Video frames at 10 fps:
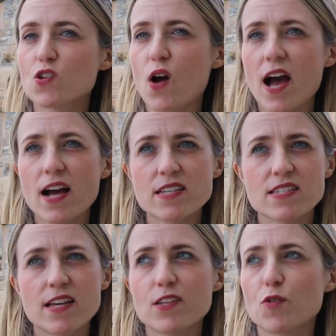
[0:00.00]
your
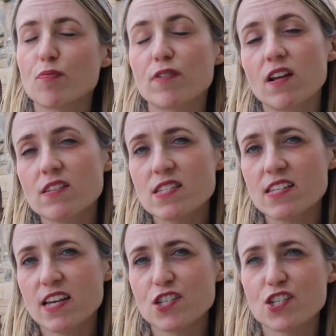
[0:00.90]
accent, your
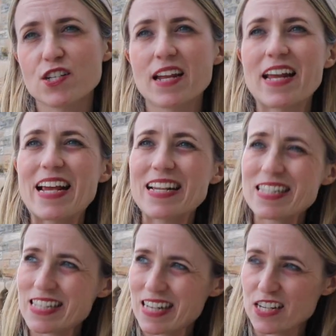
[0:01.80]
pronunciation and
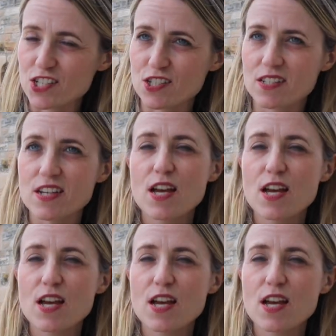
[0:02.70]
intonation,